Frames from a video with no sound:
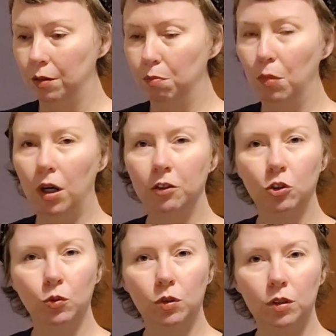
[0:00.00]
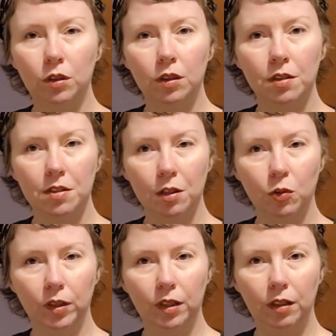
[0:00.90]
module
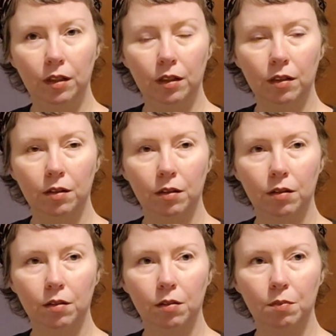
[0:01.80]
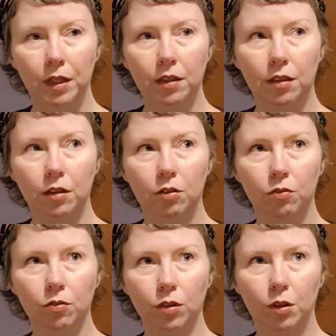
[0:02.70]
sewing method
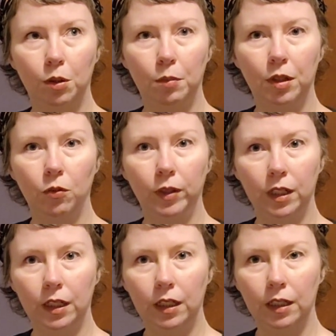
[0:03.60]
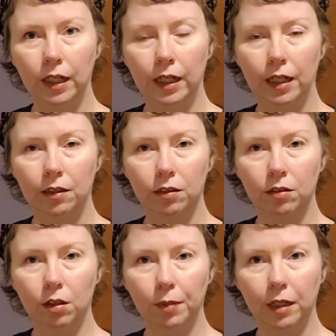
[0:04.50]
from Whitney at
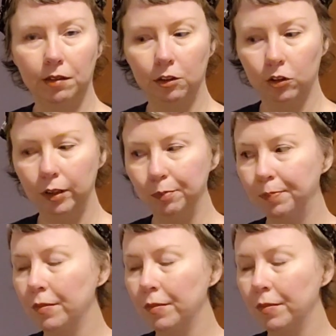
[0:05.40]
Tomcat Stitchery,